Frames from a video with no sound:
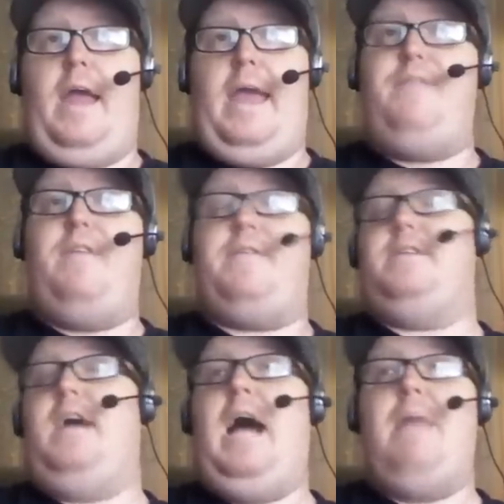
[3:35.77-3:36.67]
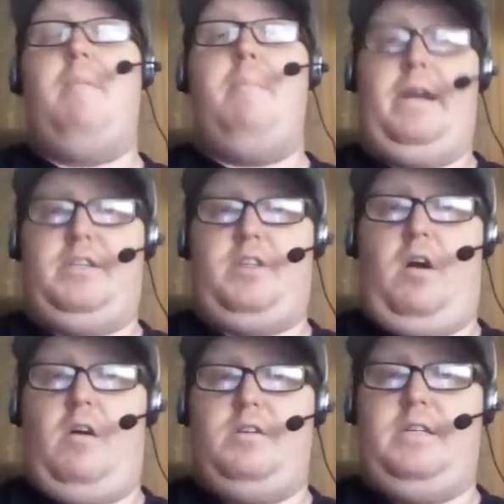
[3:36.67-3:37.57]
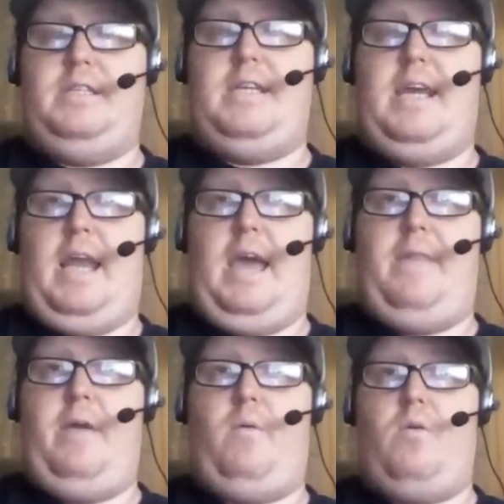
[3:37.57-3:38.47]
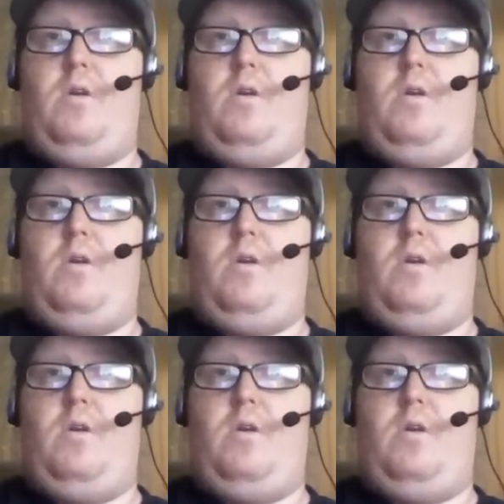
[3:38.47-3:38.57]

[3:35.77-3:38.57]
even at the time, megastars in TNA. They